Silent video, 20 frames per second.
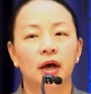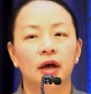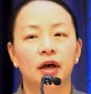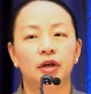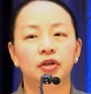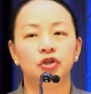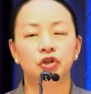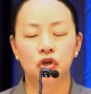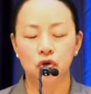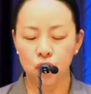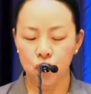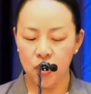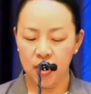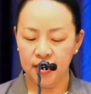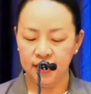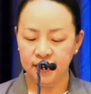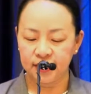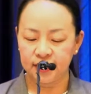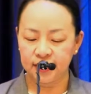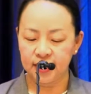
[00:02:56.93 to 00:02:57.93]

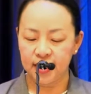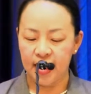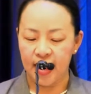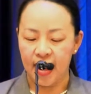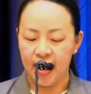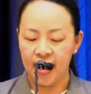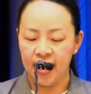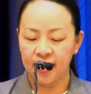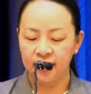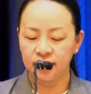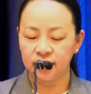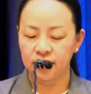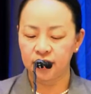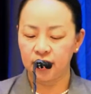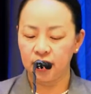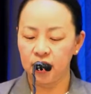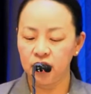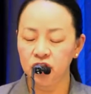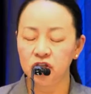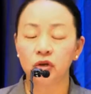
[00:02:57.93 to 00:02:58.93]
nuanced and
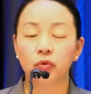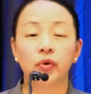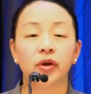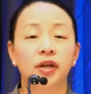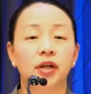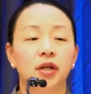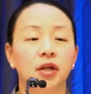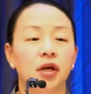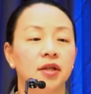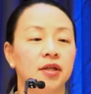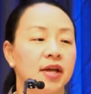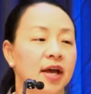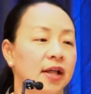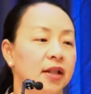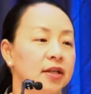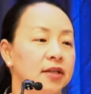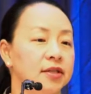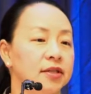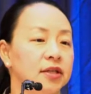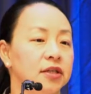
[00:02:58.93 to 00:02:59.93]
integrated
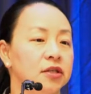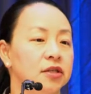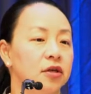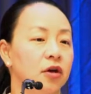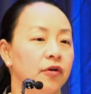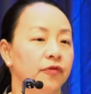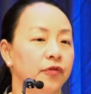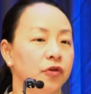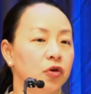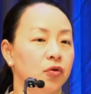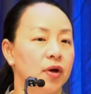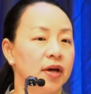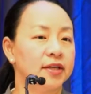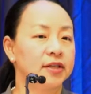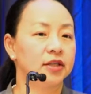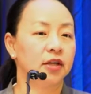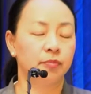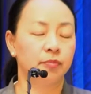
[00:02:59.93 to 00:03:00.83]
analysis of U.S.